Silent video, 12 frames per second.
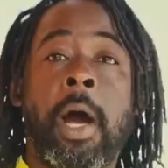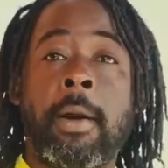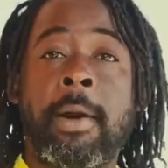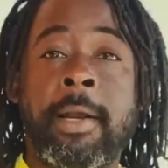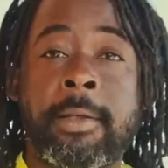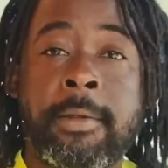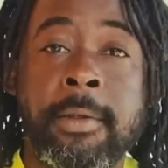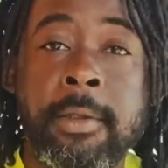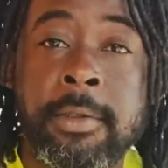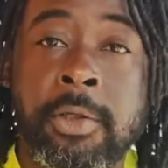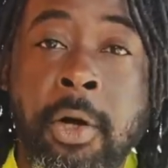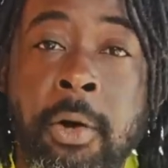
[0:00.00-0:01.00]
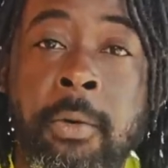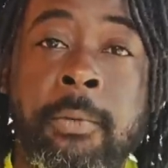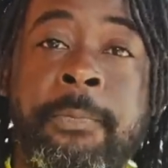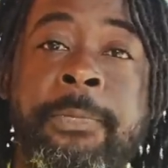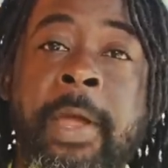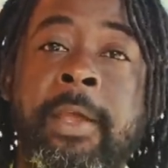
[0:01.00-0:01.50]
Alright,
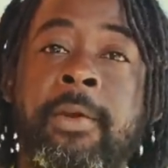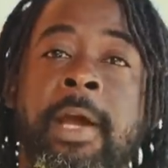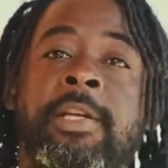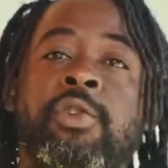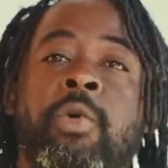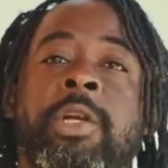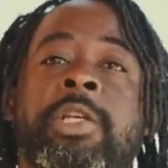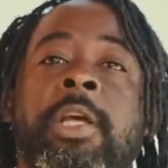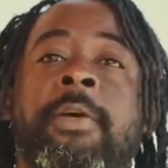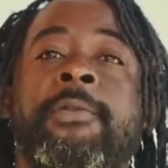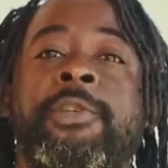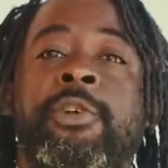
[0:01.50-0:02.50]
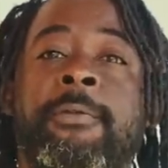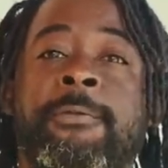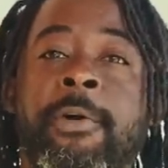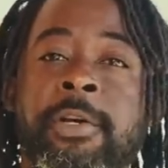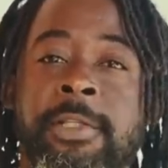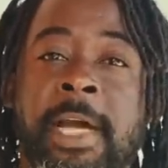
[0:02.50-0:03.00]
so thank you guys for watching. If it's your
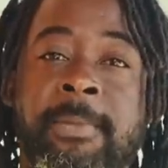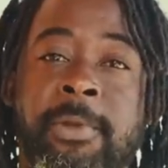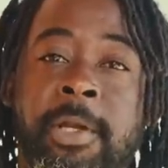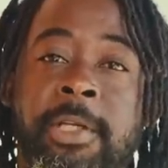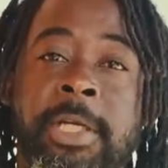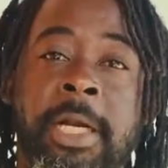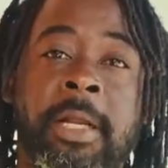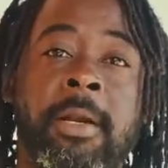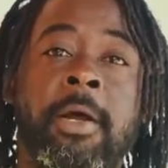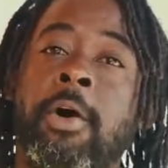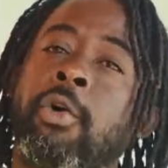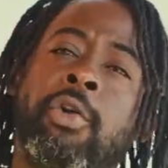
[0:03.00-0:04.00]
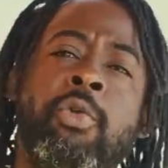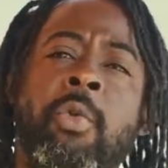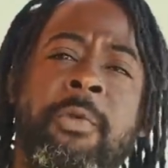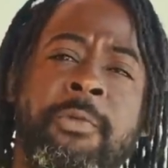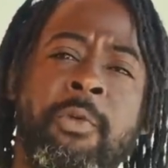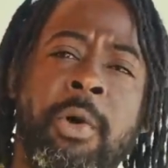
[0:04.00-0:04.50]
first time to the channel, I don't know
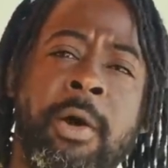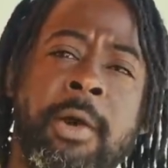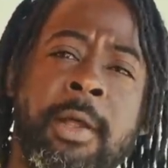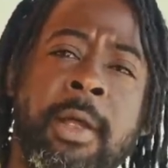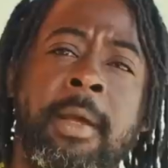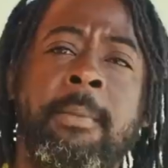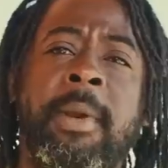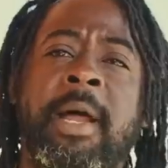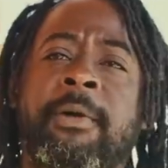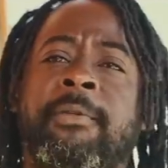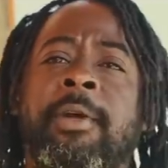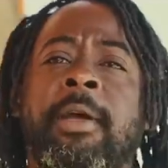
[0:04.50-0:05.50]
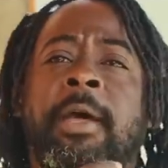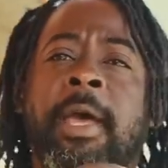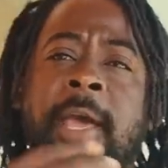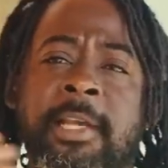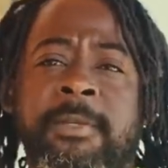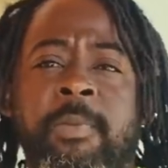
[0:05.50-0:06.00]
if you do already, I'm going to
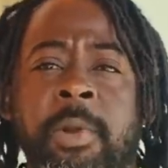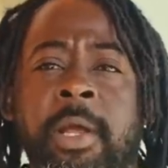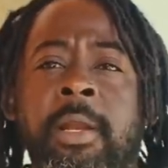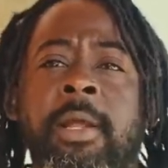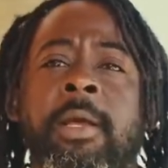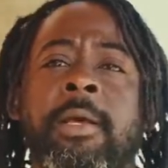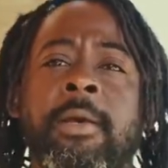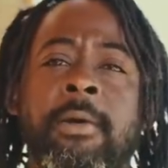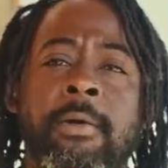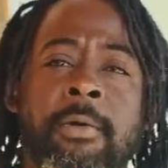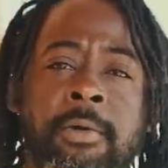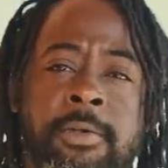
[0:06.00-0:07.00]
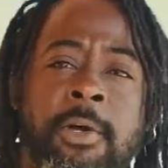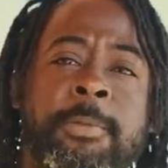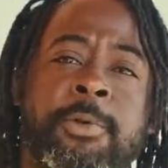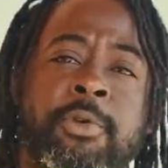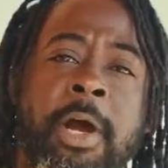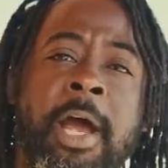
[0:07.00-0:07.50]
explain,
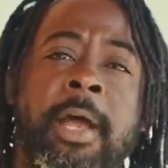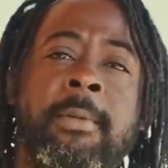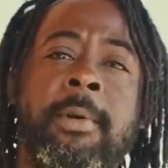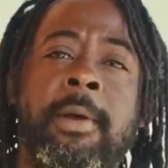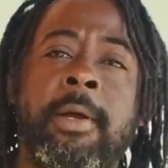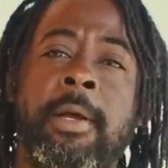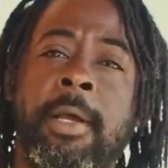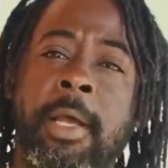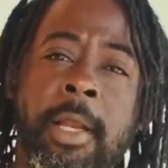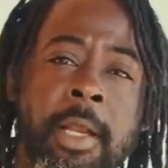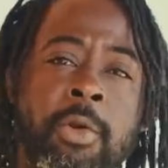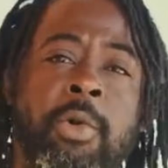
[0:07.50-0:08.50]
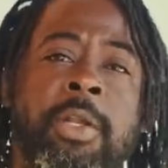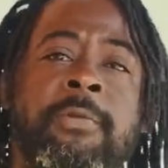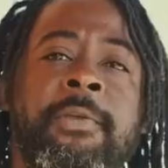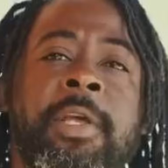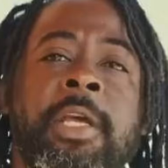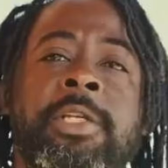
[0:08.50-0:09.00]
subscribe, hit the
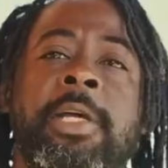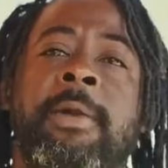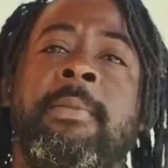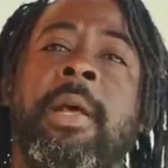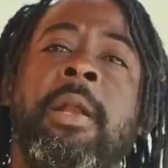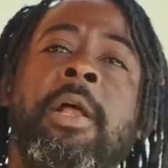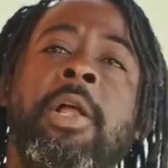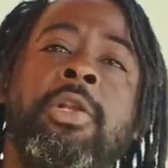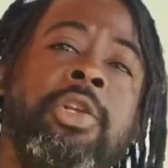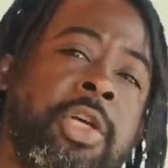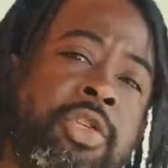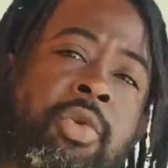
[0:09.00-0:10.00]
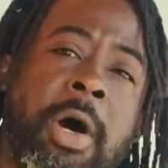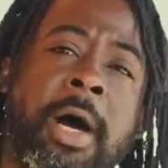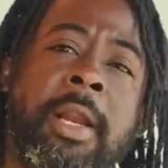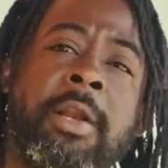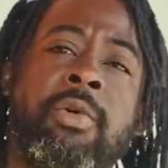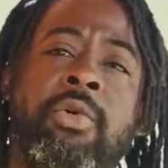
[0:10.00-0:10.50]
notification bell. Just look
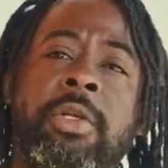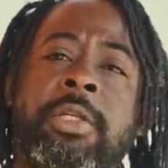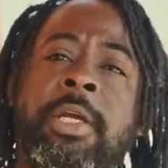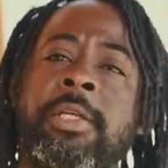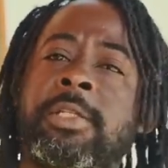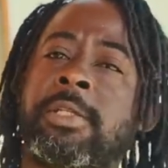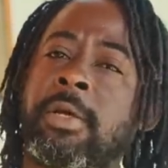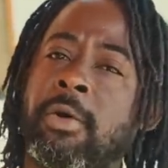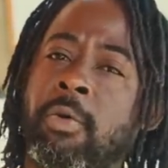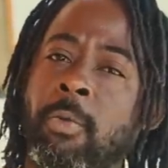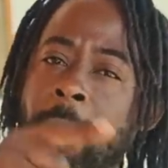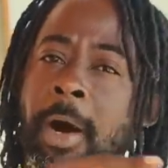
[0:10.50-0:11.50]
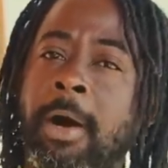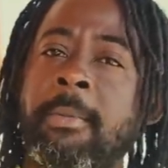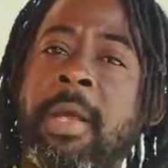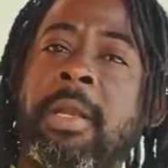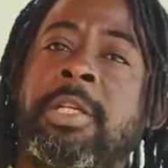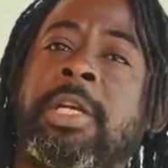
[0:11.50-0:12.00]
all of the good things what are going
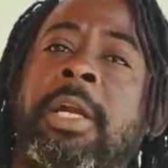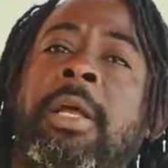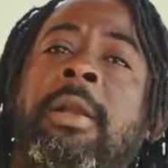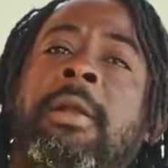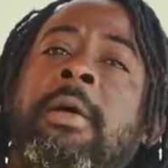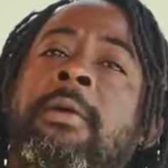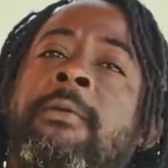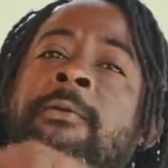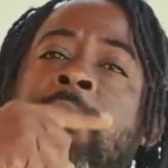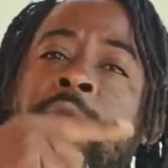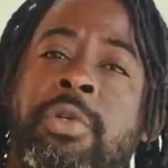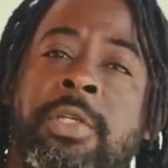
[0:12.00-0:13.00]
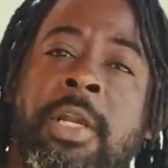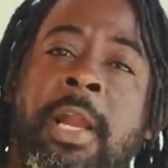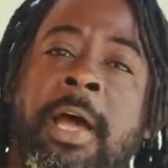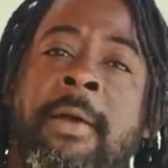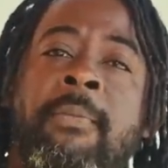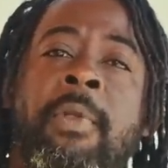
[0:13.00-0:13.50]
to make the channel views
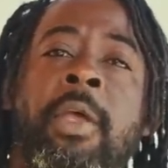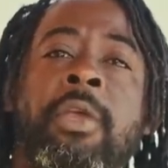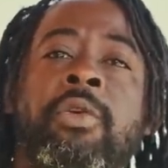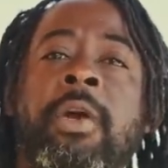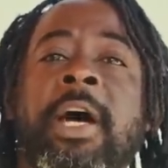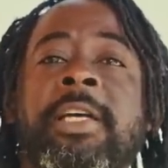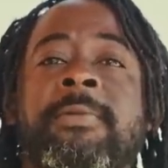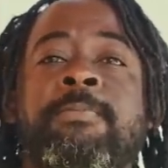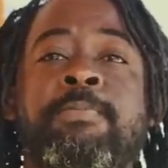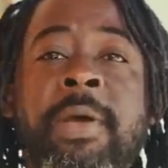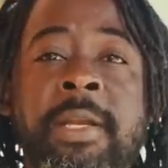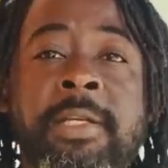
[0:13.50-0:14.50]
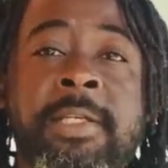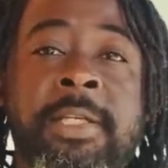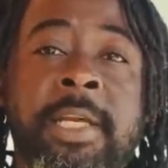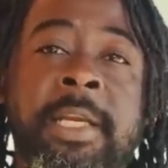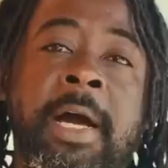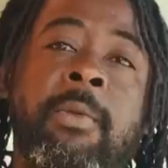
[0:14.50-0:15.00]
climb. You guys been
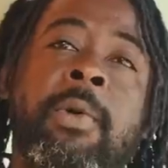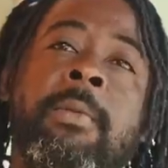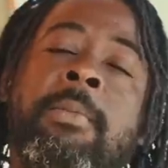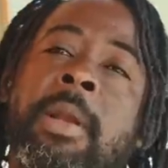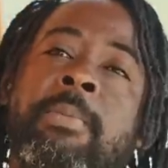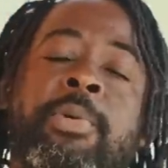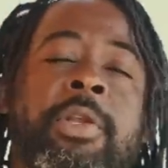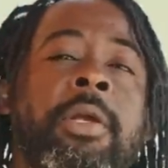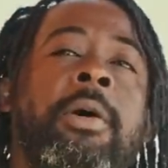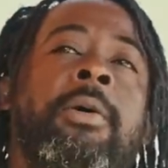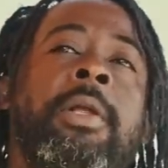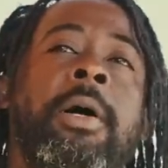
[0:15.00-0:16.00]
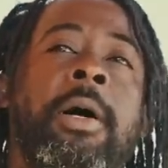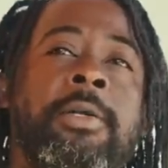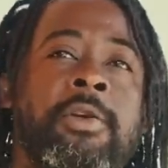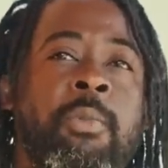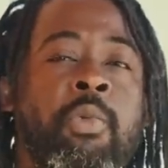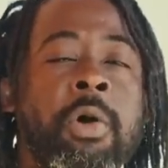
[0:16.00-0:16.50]
seeing that we've been putting out
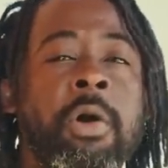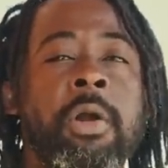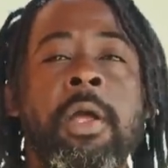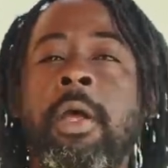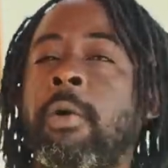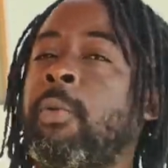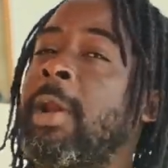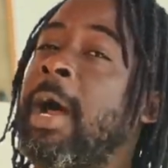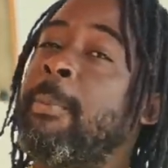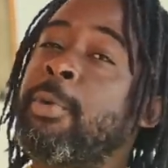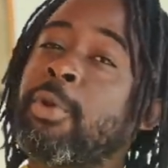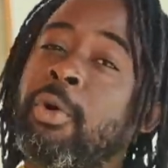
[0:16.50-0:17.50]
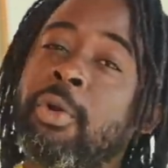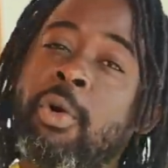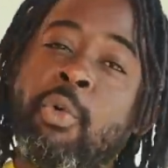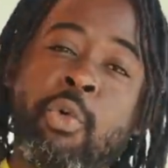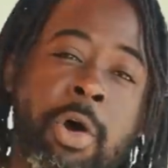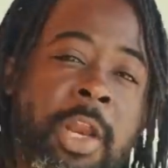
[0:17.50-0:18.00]
some work. Now,
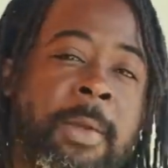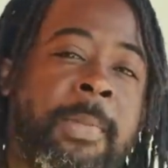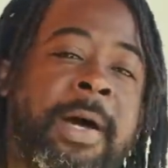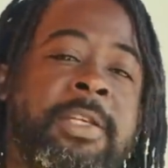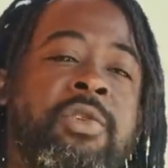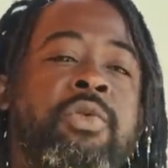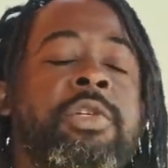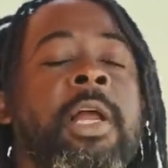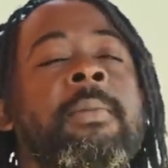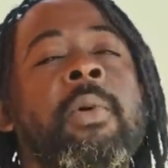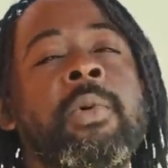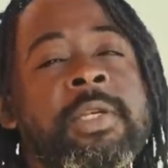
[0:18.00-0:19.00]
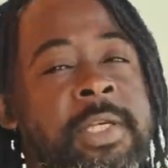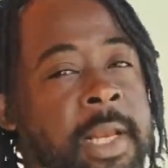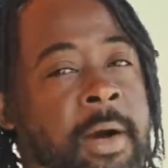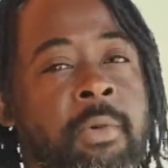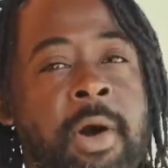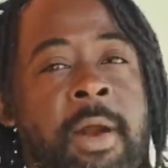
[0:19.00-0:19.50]
don't worry as usual, but we still
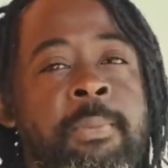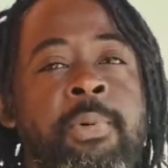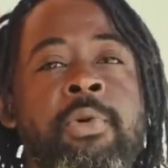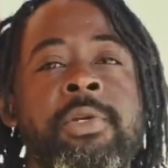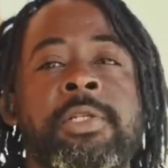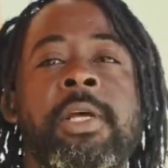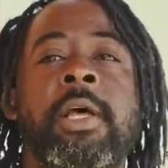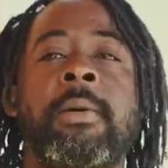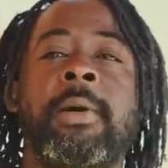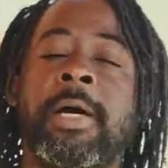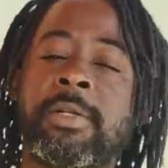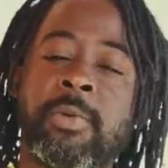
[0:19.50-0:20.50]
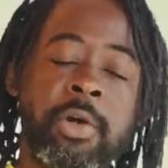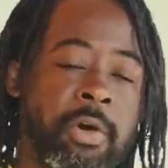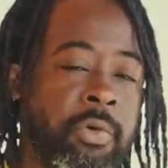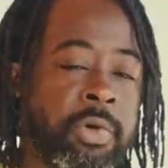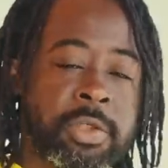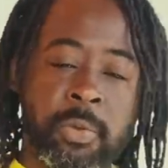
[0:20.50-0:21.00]
have one post because we
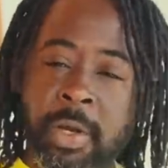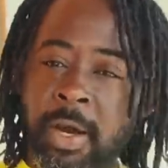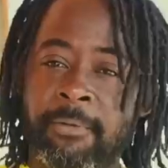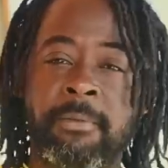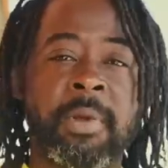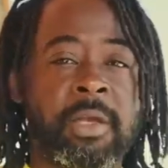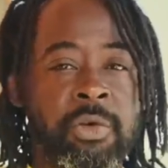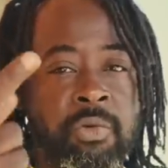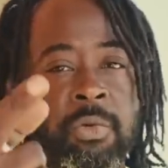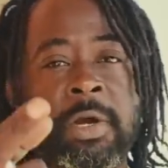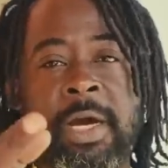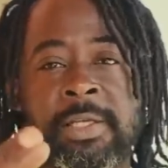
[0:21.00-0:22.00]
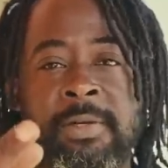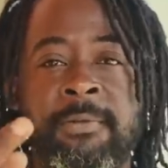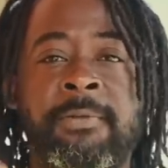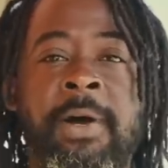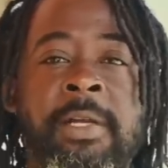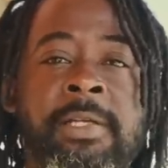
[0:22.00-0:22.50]
don't know, so we have to make you guys, the
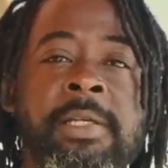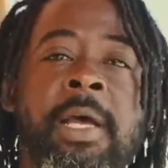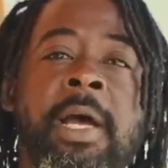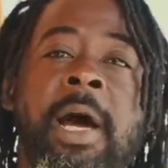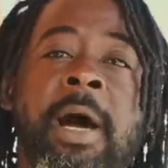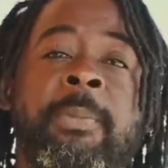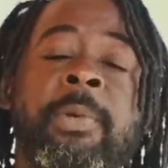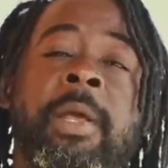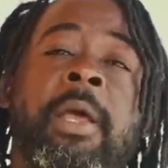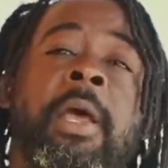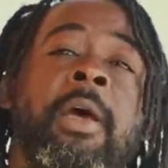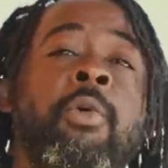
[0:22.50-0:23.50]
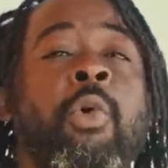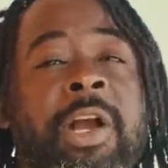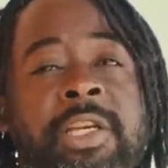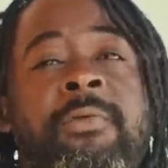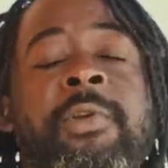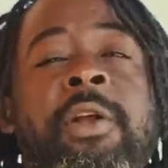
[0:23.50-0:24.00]
fans, happy.
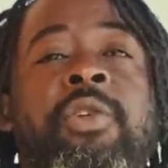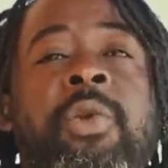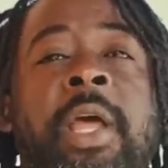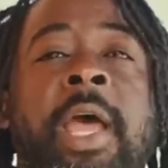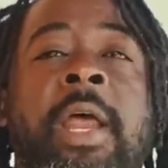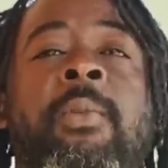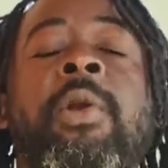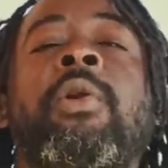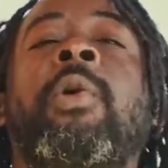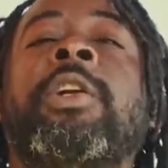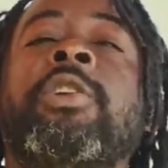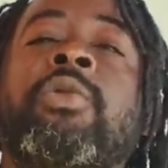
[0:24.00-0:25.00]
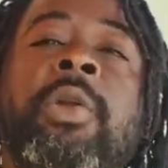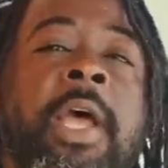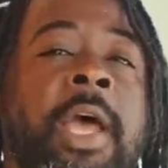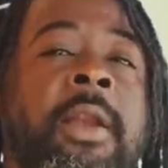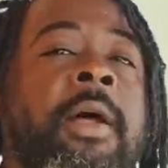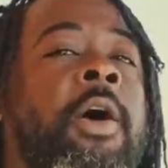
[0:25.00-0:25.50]
Watch the video to the end. When you watch it to the
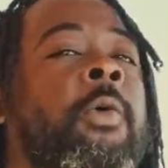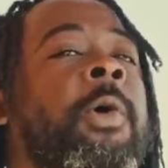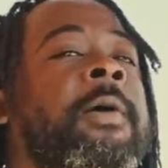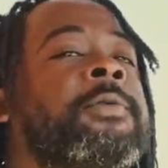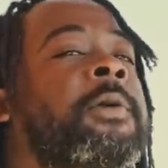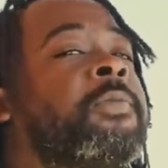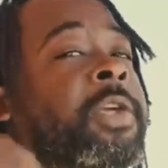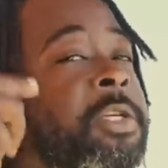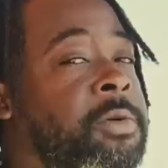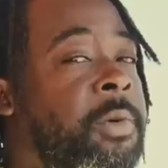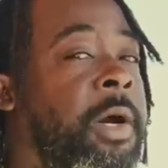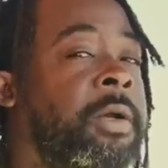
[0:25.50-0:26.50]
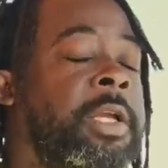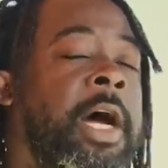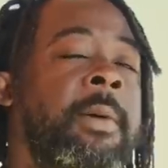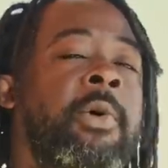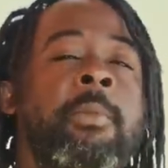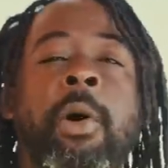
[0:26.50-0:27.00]
end, we have some things that we have to talk about.